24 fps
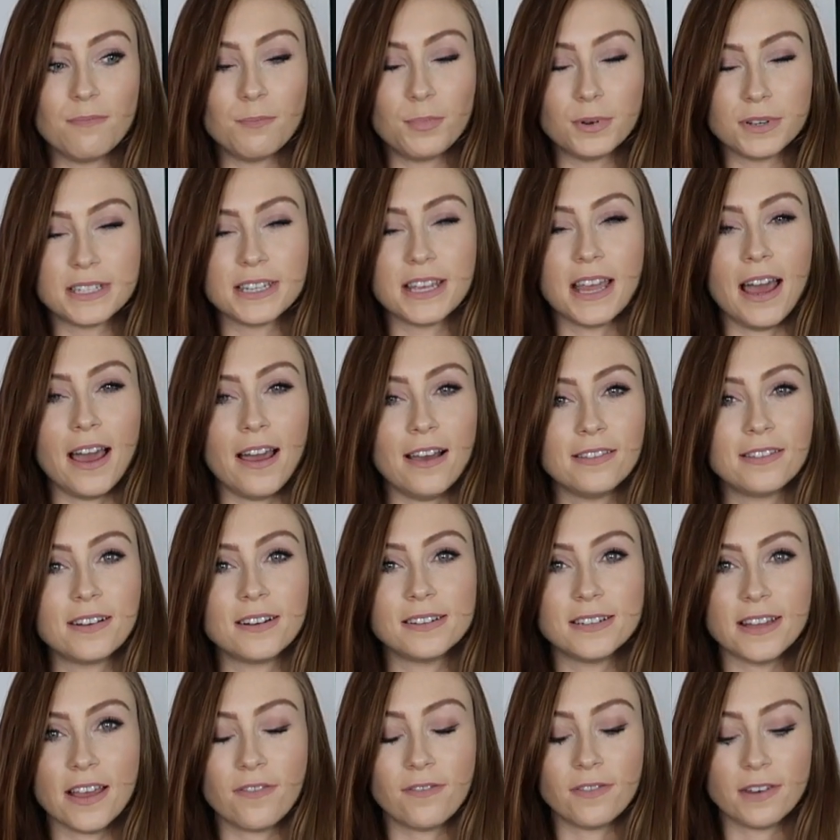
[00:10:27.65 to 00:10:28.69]
But yeah,
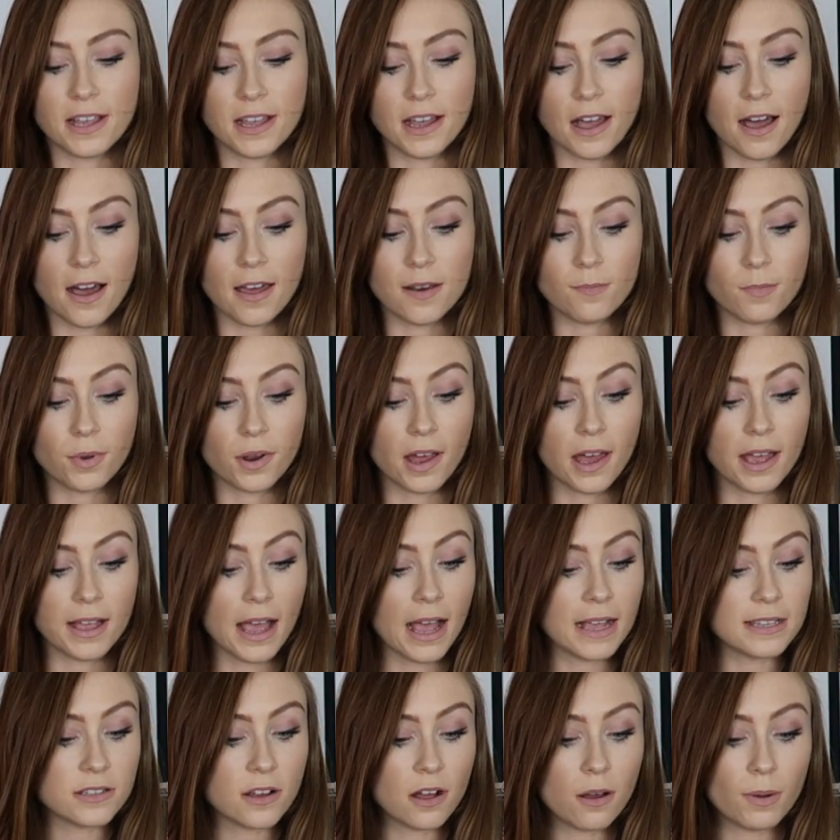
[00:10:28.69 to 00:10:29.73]
they're definitely gone. But
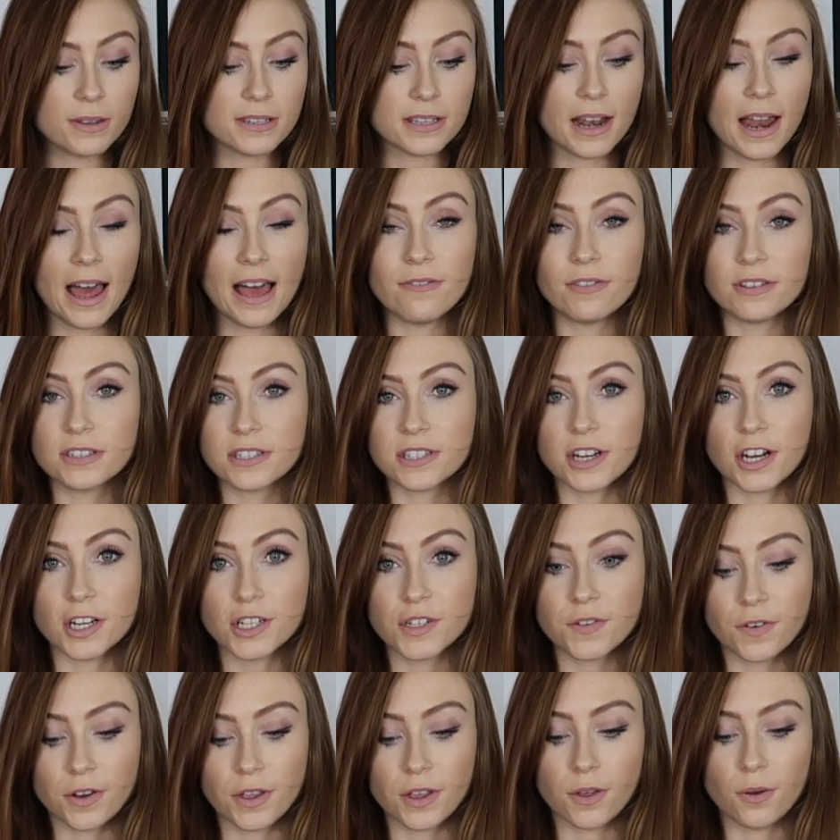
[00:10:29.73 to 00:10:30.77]
as always, I'll have a
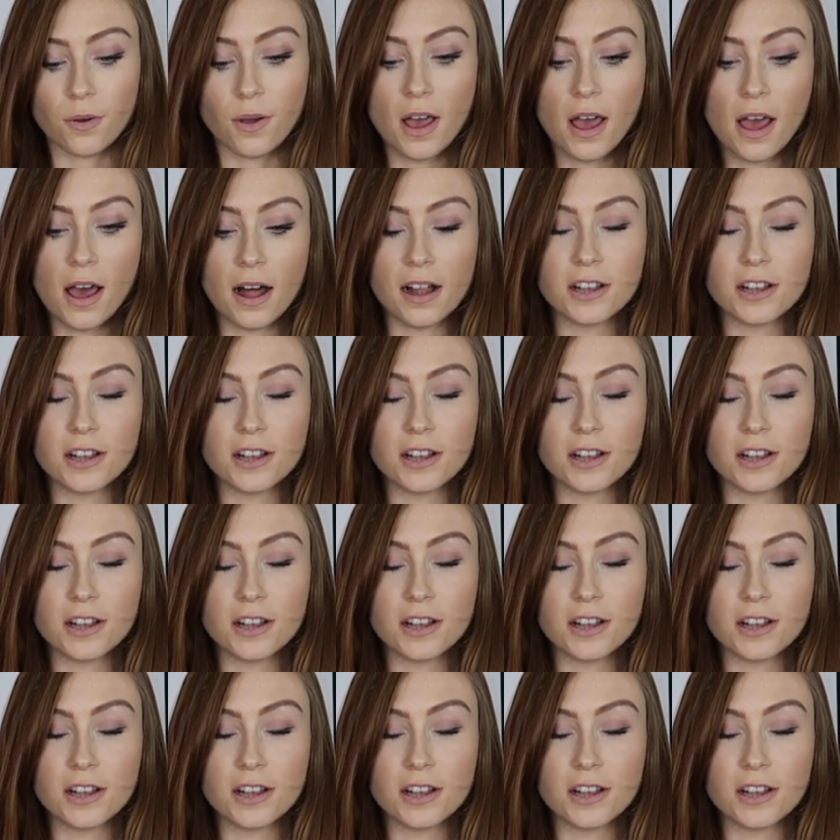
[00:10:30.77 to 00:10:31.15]
search for you.